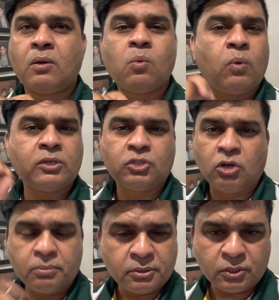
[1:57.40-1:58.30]
what
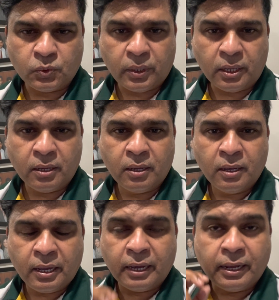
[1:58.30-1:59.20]
jobs they're doing,
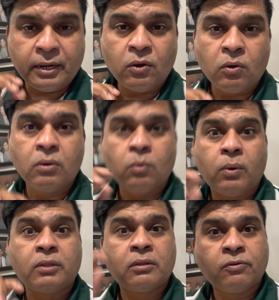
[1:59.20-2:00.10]
and I know
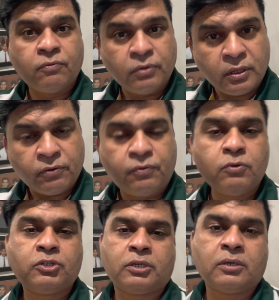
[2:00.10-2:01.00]
what their
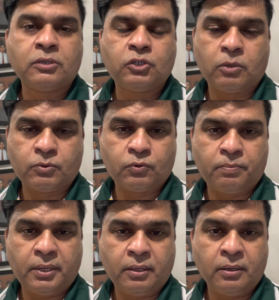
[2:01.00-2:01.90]
future jobs would
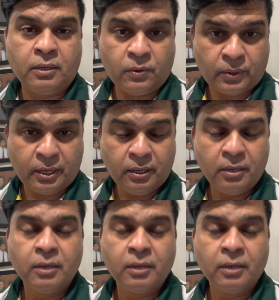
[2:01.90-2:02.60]
be, okay?